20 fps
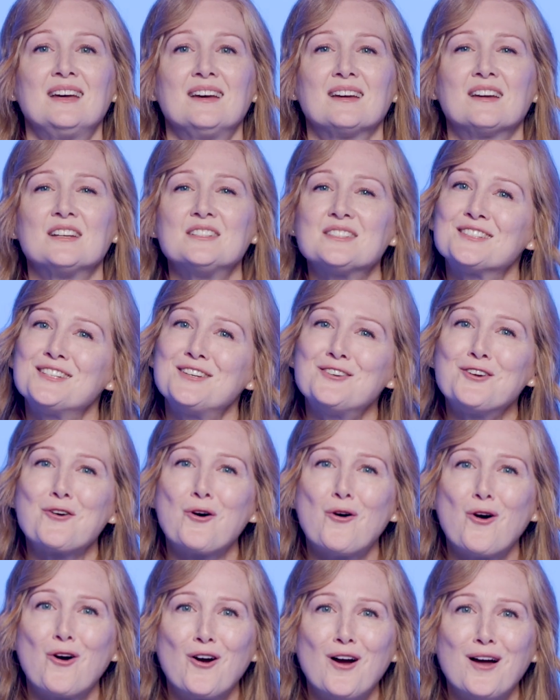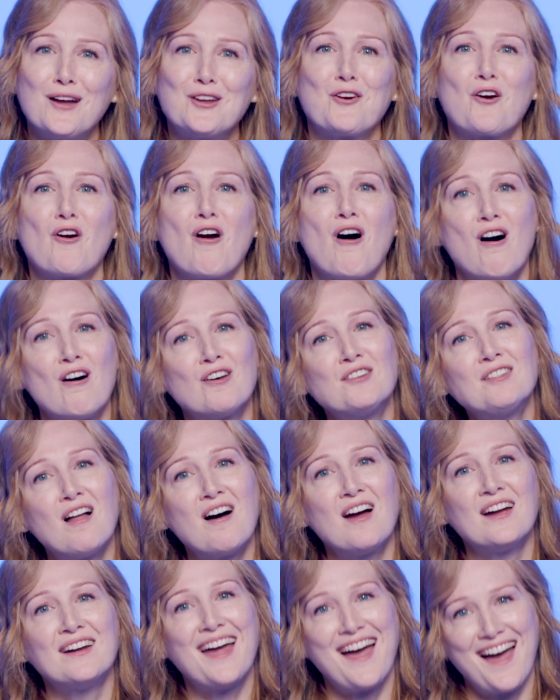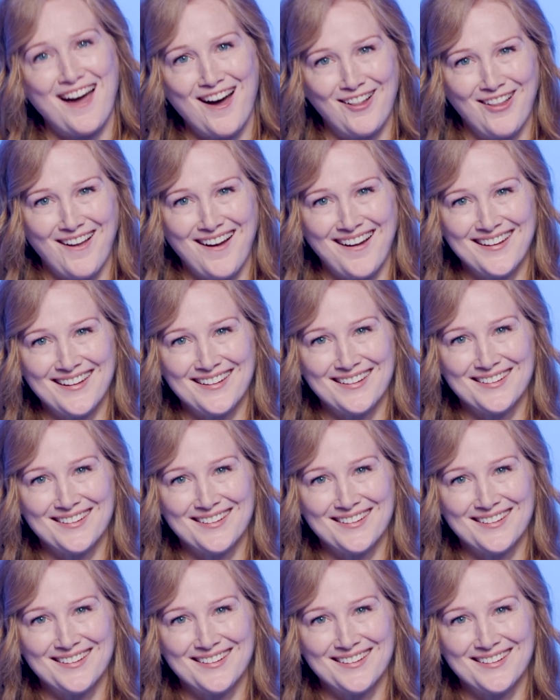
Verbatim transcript: Consider Aura your online ally,